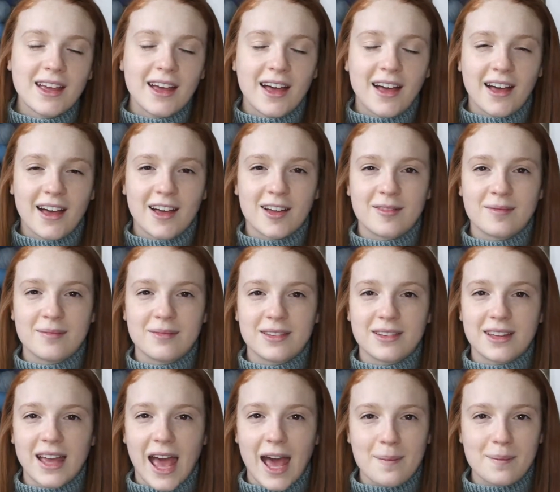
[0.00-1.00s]

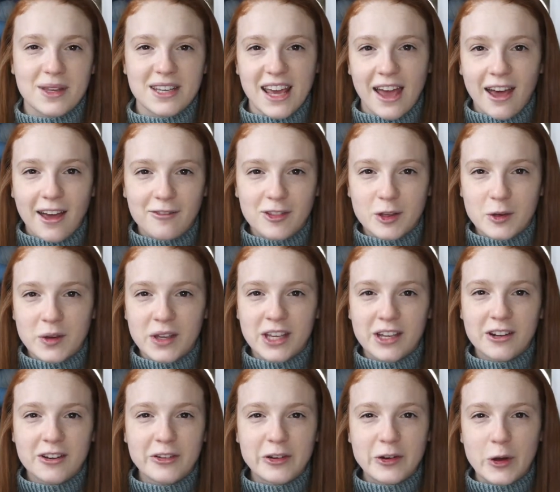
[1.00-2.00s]
Happy to have you
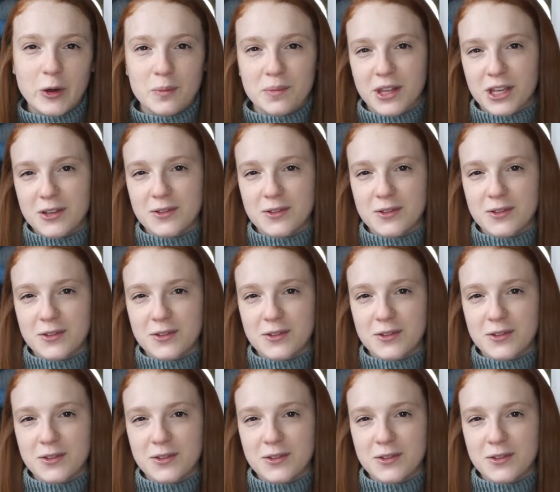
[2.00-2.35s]
here and hope that